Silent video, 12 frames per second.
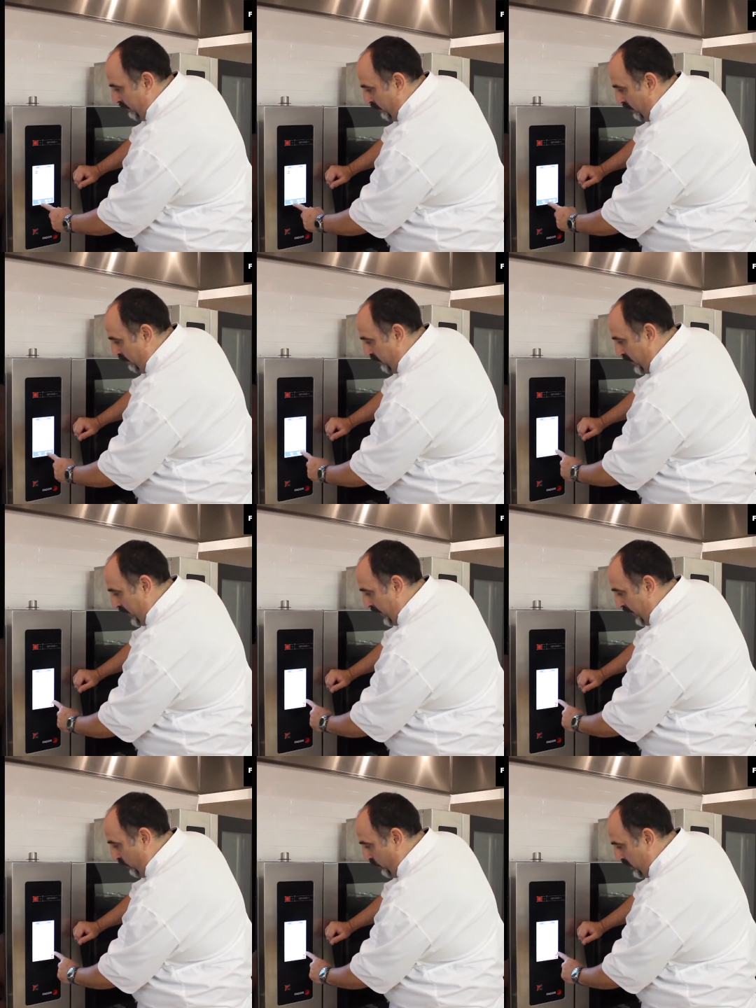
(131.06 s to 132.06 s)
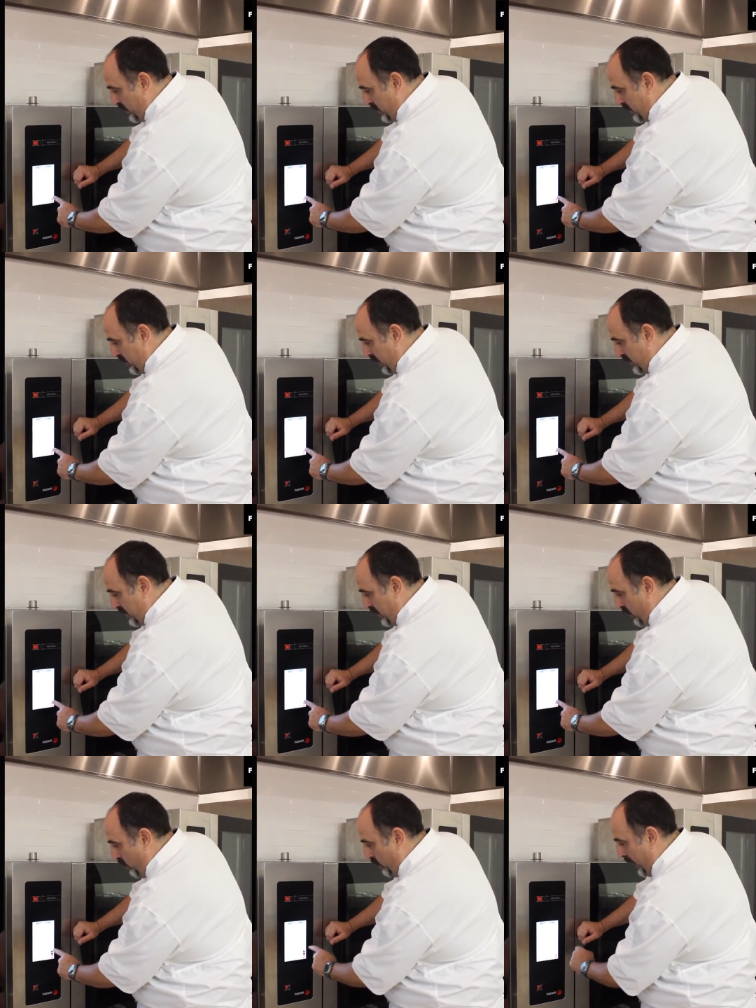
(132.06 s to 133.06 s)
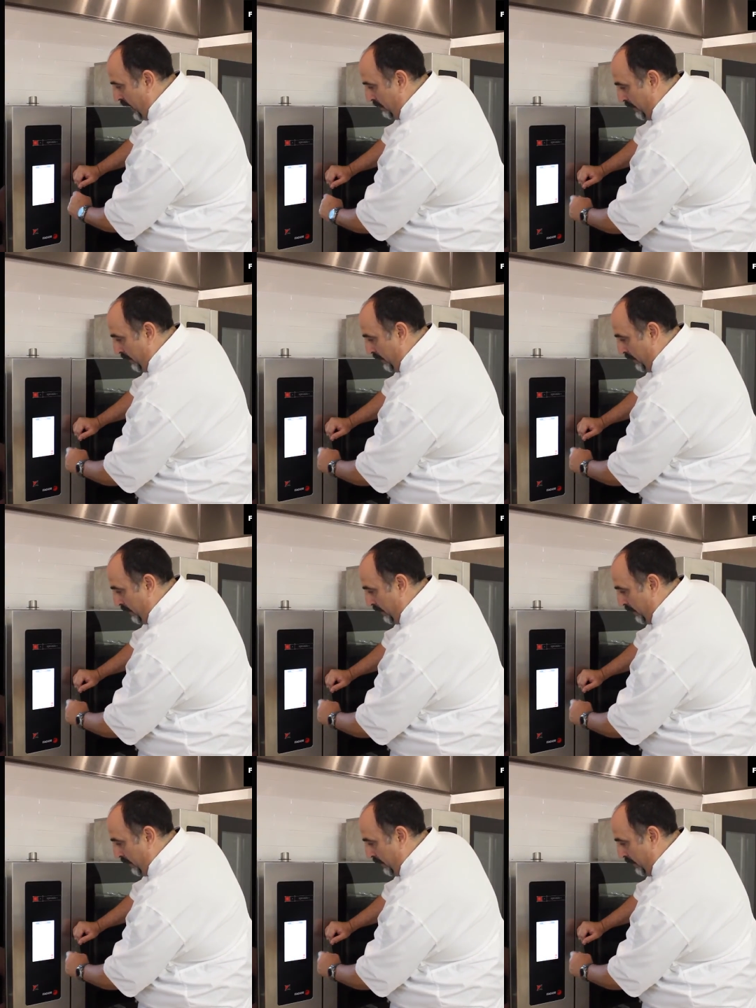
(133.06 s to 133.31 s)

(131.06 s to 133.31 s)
for preheat, which is just the OK